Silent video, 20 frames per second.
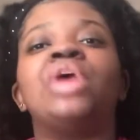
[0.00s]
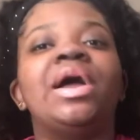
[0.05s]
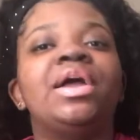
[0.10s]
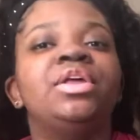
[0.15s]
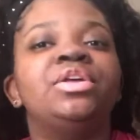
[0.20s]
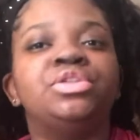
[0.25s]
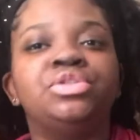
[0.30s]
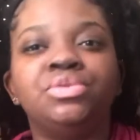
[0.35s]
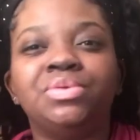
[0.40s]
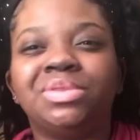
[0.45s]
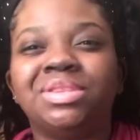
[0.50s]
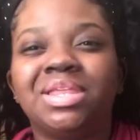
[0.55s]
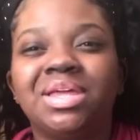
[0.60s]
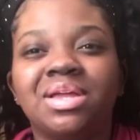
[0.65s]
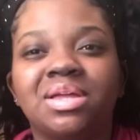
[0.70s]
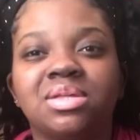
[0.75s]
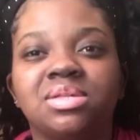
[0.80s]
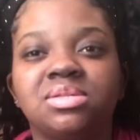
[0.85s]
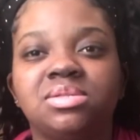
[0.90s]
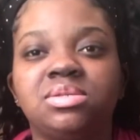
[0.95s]
do
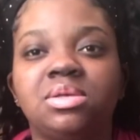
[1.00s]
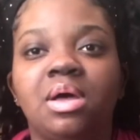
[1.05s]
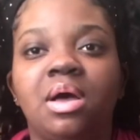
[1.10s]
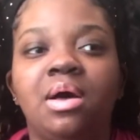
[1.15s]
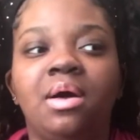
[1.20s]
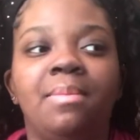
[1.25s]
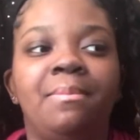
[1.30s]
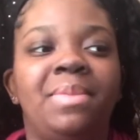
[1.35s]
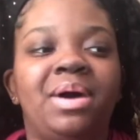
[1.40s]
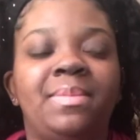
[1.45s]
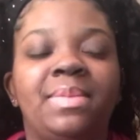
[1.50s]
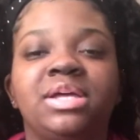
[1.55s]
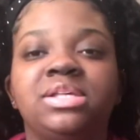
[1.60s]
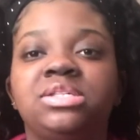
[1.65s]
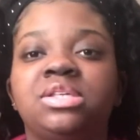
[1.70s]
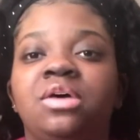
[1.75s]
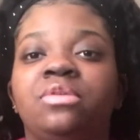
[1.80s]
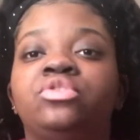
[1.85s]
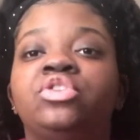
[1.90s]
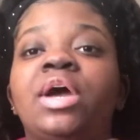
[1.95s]
things by
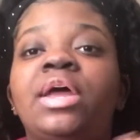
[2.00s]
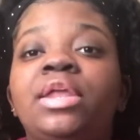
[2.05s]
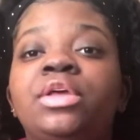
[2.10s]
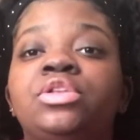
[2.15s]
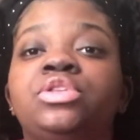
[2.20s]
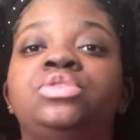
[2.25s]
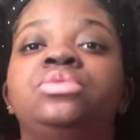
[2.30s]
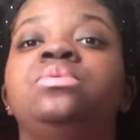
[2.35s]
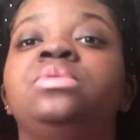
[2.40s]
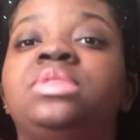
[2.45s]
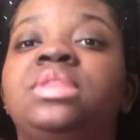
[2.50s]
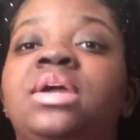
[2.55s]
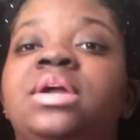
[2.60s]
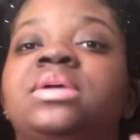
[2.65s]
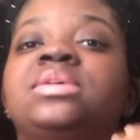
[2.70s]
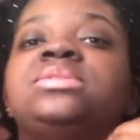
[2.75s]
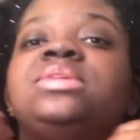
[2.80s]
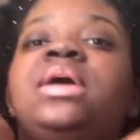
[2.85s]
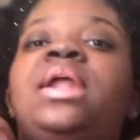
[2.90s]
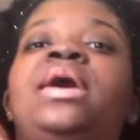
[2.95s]
myself. Try to do
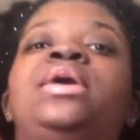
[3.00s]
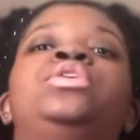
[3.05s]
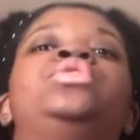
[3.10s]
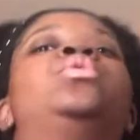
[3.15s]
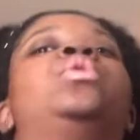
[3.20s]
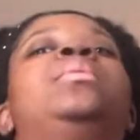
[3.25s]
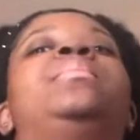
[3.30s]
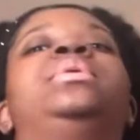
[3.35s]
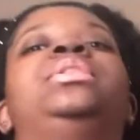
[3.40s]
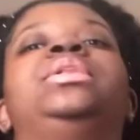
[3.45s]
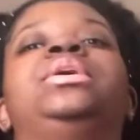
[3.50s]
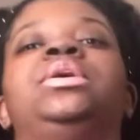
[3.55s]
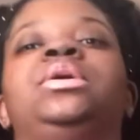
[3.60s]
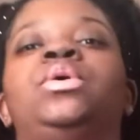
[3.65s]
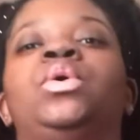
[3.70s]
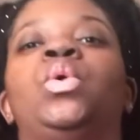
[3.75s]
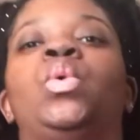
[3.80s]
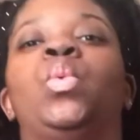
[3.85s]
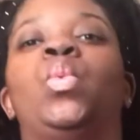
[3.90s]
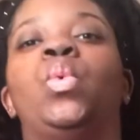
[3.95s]
things that I
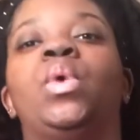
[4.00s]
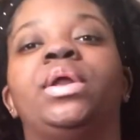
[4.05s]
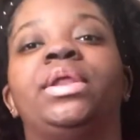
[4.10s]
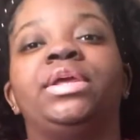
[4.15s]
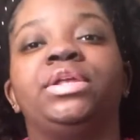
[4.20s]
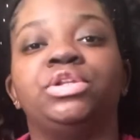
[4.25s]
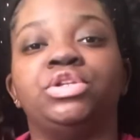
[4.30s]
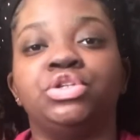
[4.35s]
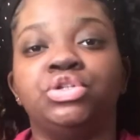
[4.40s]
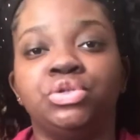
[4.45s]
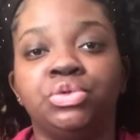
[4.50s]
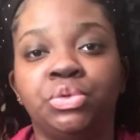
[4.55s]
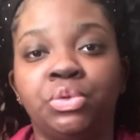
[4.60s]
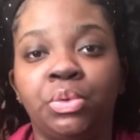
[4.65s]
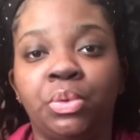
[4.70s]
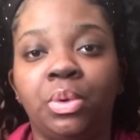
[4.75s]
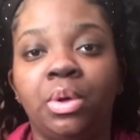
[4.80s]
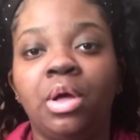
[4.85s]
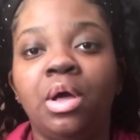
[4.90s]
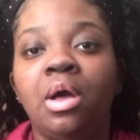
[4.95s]
normally wouldn't
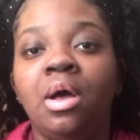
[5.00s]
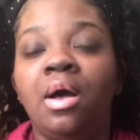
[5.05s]
do